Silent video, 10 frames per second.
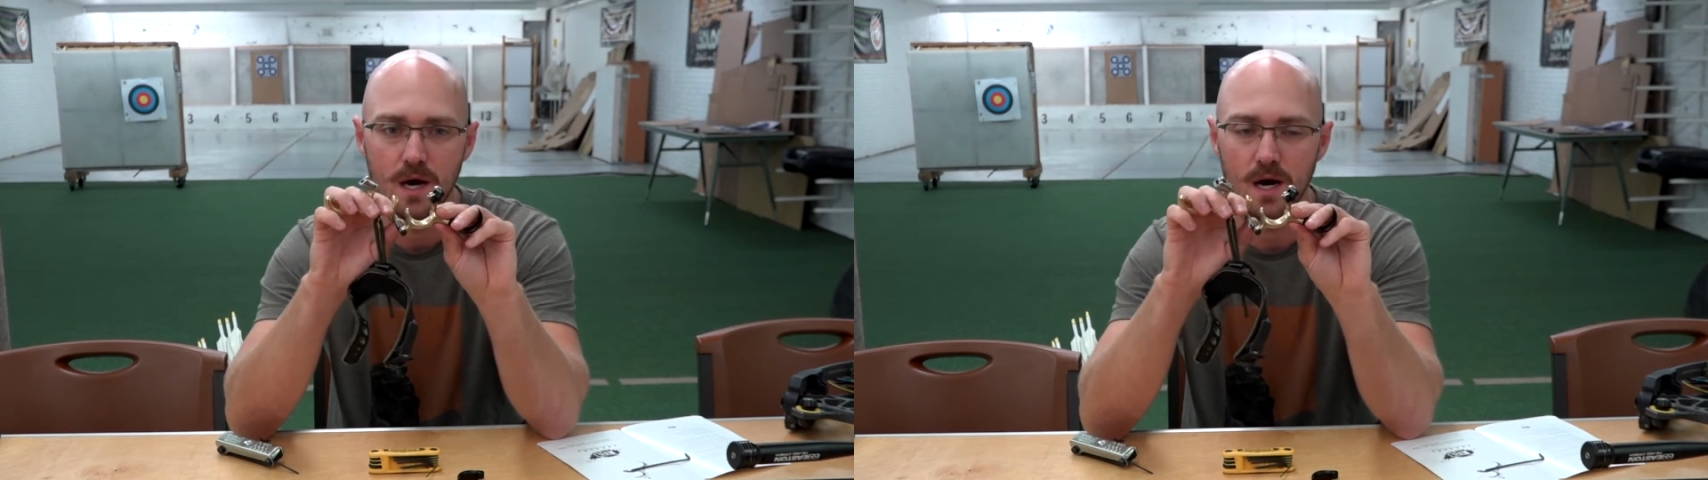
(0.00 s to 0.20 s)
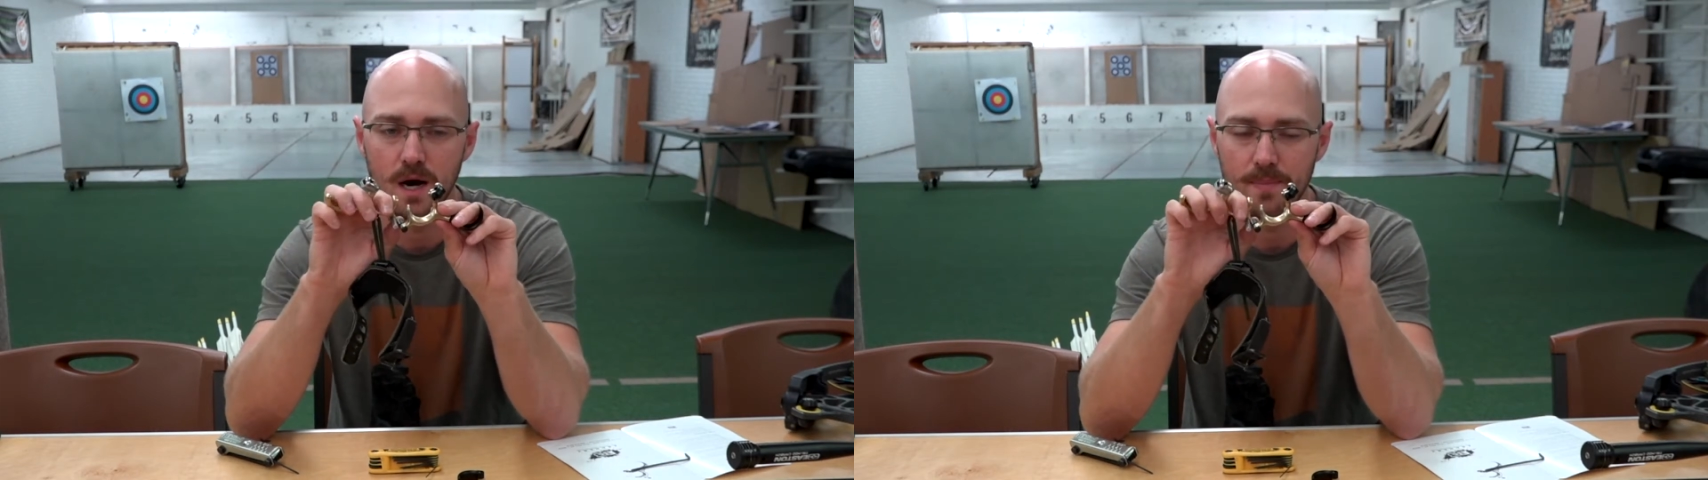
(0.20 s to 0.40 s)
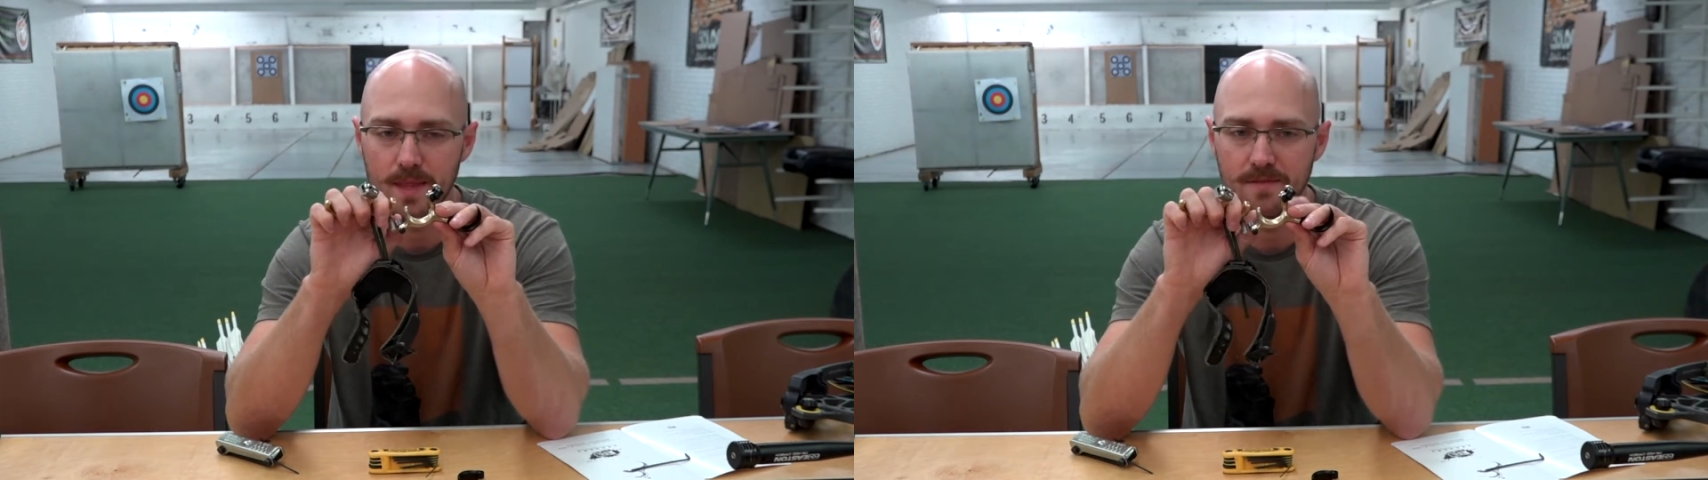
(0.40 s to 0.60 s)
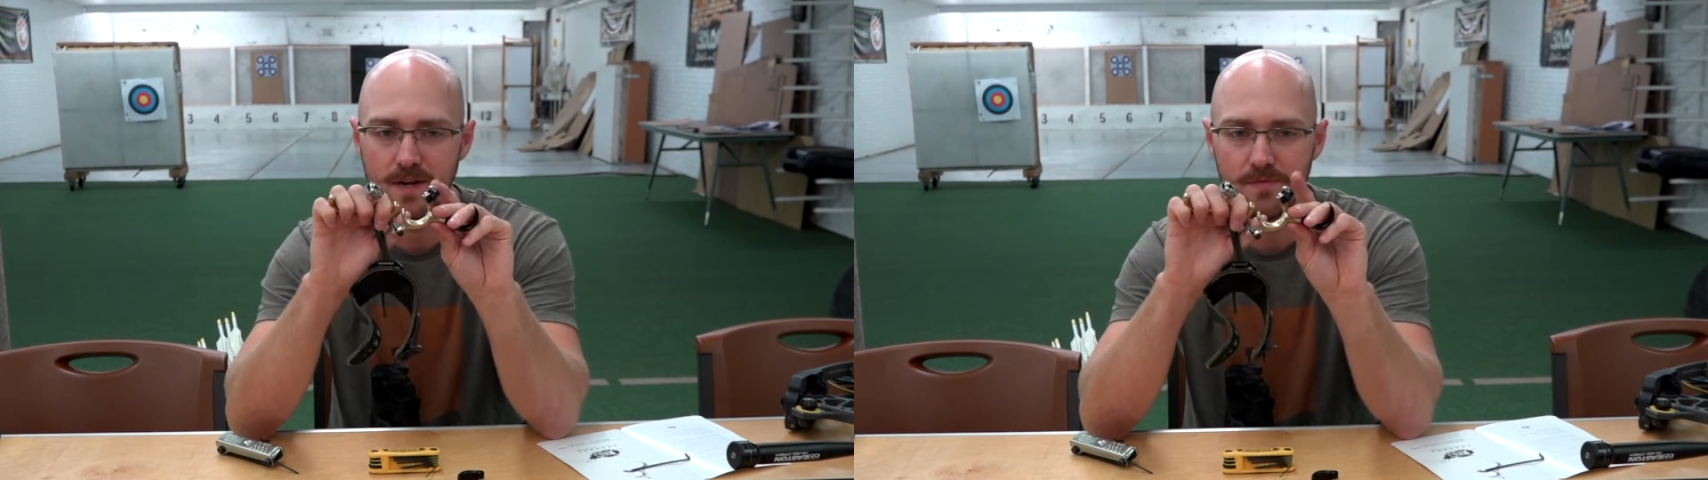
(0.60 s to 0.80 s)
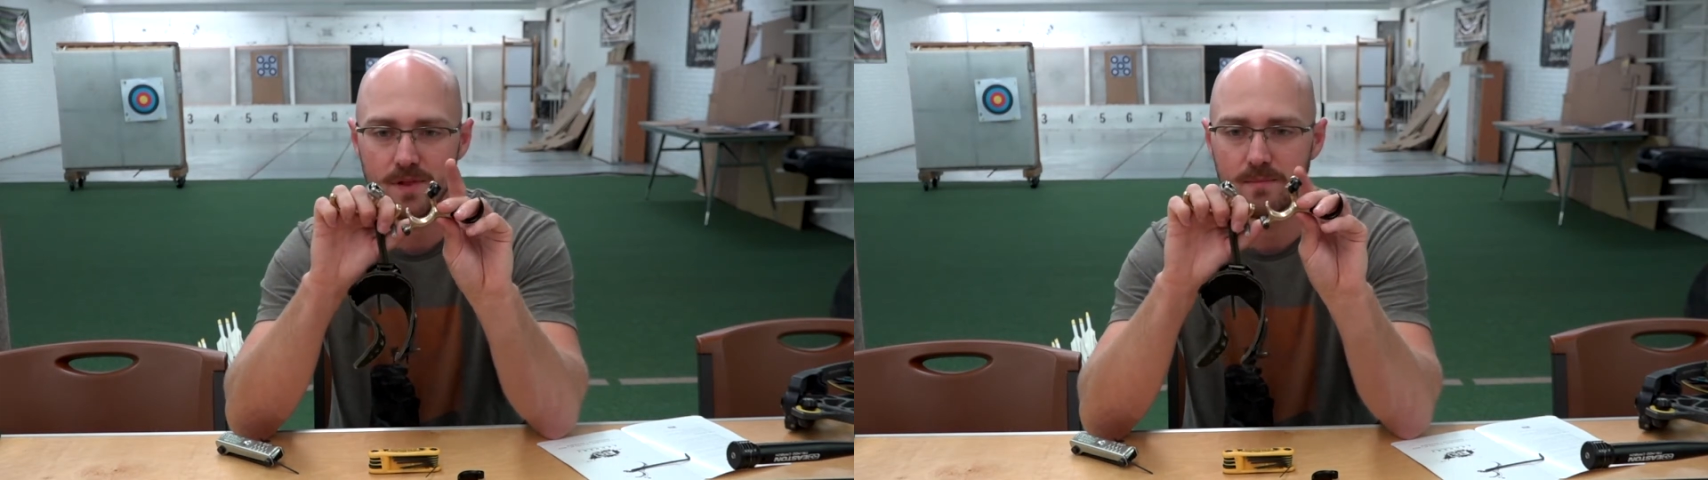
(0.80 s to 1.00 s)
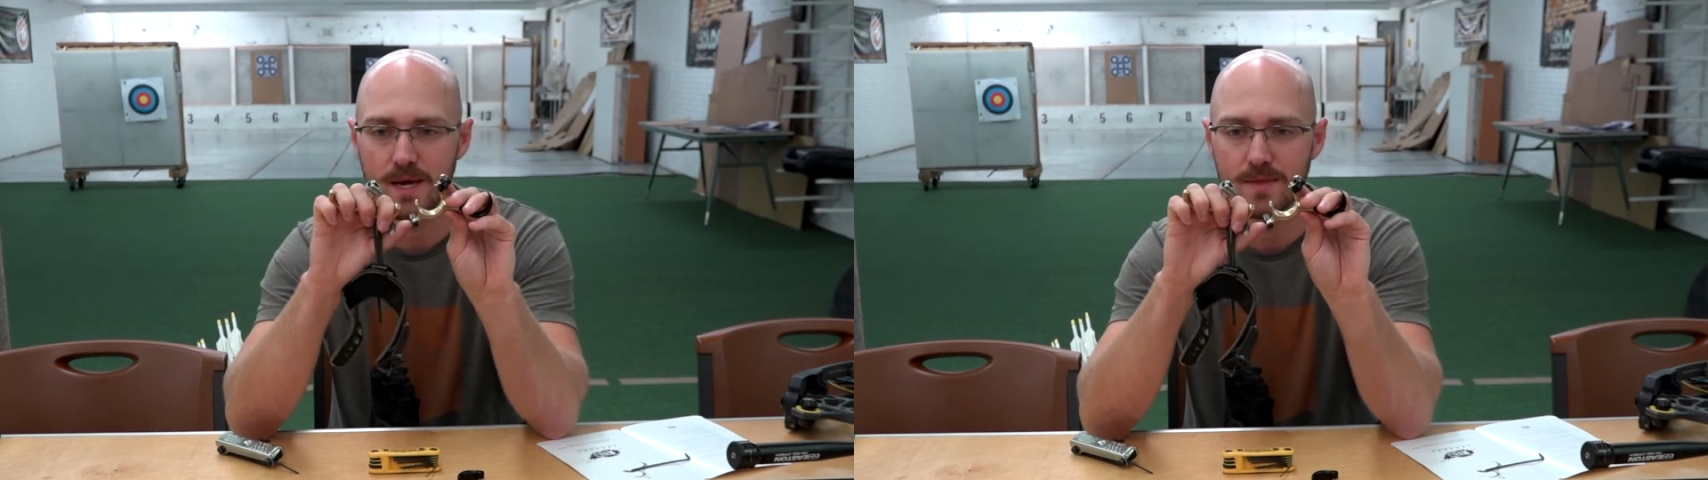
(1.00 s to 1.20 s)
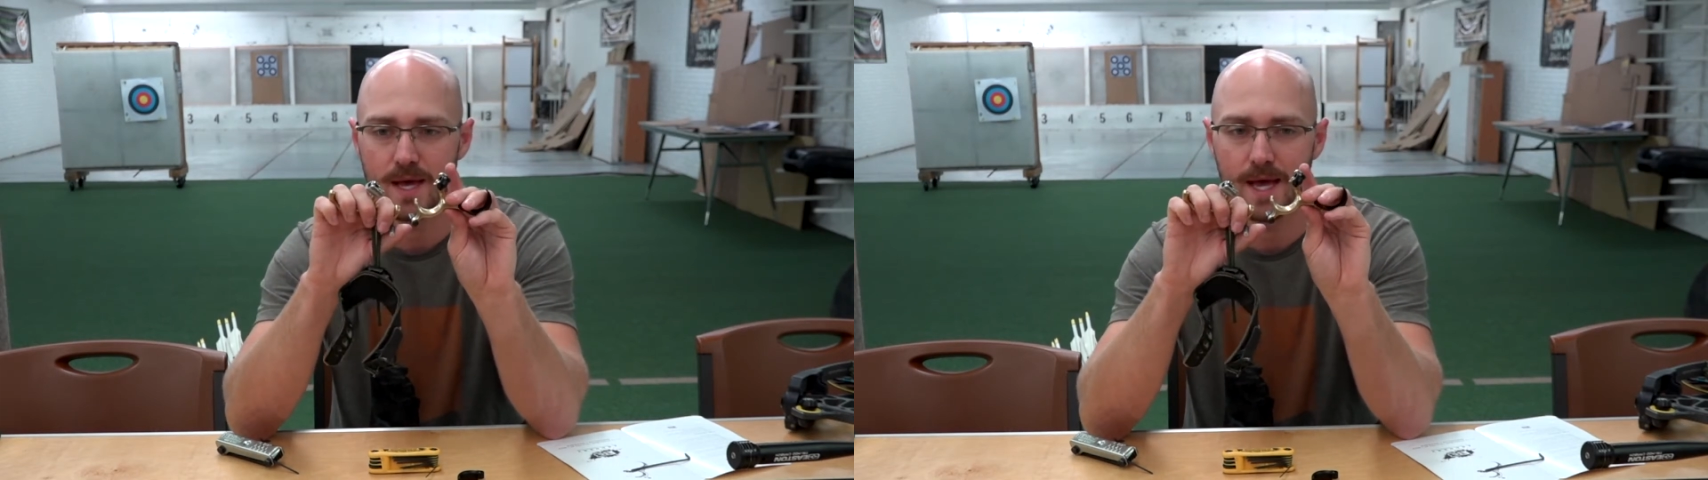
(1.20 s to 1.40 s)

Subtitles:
They've definitely made the